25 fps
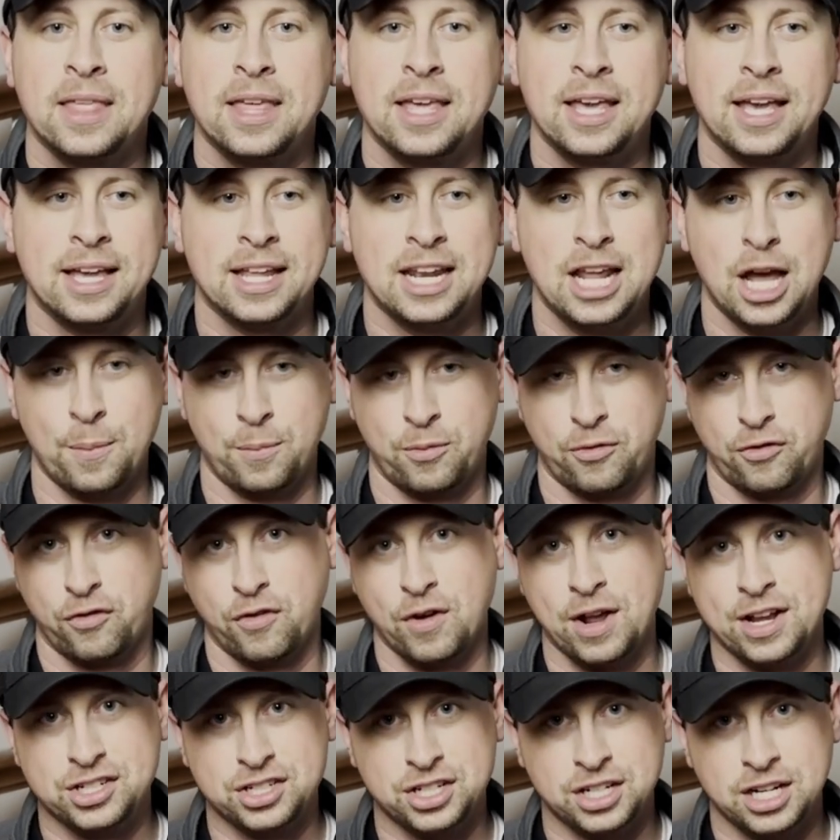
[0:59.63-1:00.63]
It can help
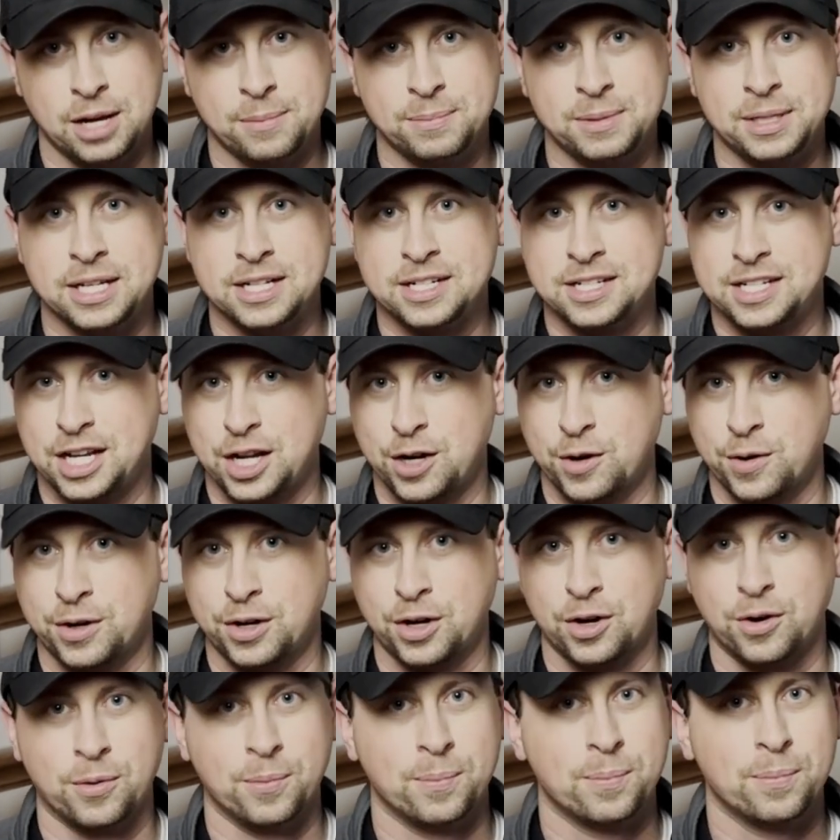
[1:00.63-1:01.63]
freshen up the
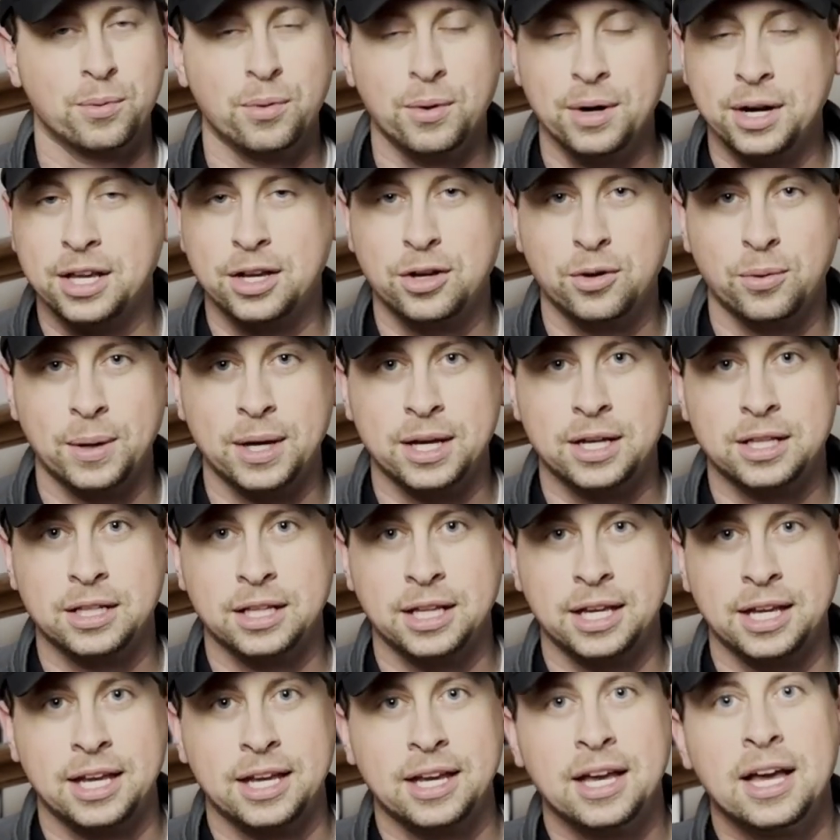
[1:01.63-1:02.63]
interior pretty
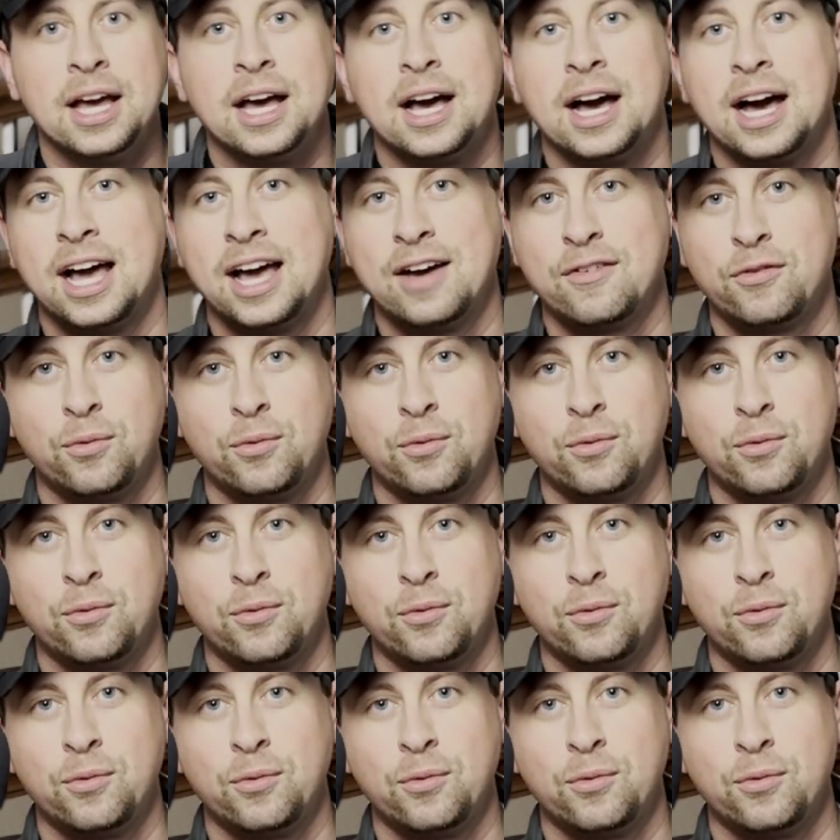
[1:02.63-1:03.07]
quickly. I have